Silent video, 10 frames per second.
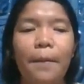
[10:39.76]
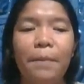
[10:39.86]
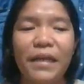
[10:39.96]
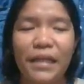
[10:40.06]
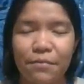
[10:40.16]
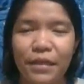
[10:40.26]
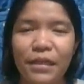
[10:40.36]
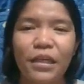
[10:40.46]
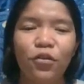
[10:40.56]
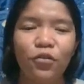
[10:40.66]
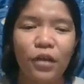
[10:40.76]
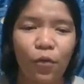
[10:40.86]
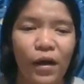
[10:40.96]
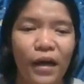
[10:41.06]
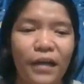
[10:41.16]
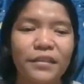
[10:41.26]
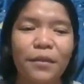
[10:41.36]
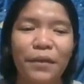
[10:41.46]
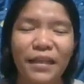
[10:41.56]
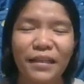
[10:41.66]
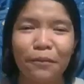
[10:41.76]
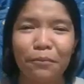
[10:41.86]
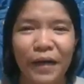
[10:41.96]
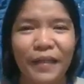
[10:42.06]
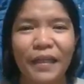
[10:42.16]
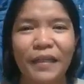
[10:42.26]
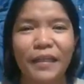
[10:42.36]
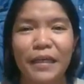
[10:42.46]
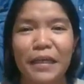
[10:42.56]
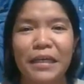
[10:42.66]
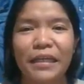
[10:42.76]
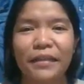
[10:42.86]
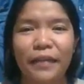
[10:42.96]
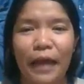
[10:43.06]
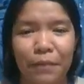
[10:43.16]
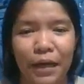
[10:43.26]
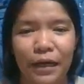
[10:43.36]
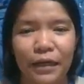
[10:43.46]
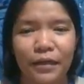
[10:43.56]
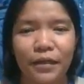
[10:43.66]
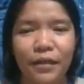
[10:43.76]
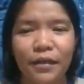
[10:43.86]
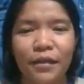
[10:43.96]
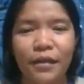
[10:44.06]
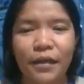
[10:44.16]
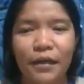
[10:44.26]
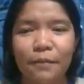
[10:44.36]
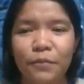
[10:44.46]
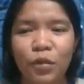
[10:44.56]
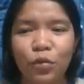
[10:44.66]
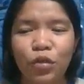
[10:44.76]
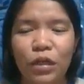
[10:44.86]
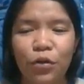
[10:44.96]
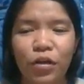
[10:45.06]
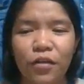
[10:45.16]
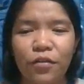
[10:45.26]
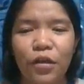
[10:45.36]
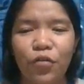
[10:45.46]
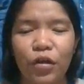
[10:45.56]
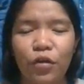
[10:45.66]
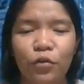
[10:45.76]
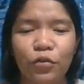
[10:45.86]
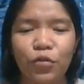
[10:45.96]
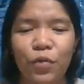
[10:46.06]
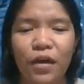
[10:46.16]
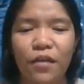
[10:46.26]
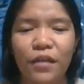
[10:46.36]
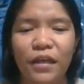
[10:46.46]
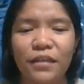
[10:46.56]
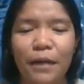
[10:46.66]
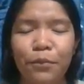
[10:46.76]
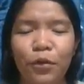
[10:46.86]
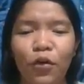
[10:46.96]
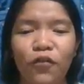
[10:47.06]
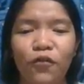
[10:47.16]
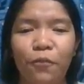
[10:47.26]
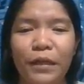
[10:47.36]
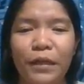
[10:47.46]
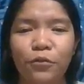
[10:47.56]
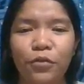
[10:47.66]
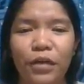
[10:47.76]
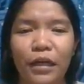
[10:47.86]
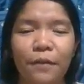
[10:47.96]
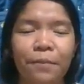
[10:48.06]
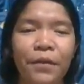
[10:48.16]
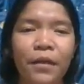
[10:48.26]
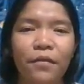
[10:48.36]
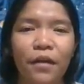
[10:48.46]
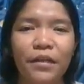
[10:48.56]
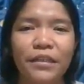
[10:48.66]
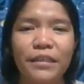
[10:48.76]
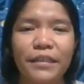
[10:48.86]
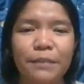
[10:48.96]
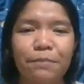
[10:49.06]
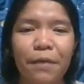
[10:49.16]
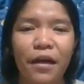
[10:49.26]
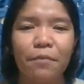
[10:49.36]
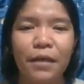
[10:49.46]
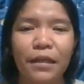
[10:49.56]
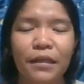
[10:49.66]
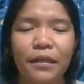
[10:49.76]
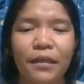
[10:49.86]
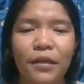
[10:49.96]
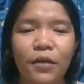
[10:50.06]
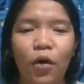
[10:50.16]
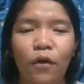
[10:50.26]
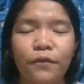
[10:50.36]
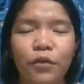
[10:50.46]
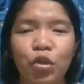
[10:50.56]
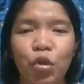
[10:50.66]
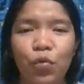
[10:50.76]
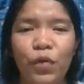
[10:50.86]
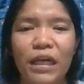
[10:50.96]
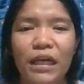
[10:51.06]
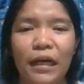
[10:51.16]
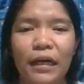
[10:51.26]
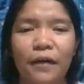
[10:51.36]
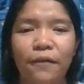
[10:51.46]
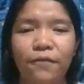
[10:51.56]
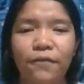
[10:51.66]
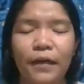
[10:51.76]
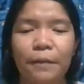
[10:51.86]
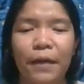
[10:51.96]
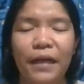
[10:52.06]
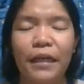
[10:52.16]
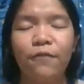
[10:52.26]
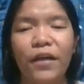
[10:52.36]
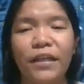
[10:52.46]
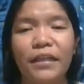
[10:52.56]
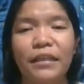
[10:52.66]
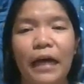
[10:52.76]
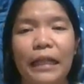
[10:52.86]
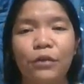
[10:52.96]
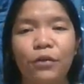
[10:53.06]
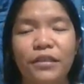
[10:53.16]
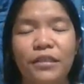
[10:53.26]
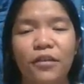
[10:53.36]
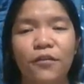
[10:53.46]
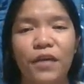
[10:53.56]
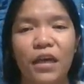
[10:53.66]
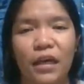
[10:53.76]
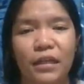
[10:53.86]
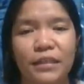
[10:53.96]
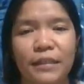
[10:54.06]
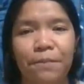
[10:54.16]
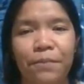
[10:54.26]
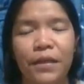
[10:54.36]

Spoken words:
mali man ang iyong gawa, sa mata ng bata, nagiging tama. Social learning theory goes with the example of Bandura. There is an experiment of showing an inflated doll to a set of kids.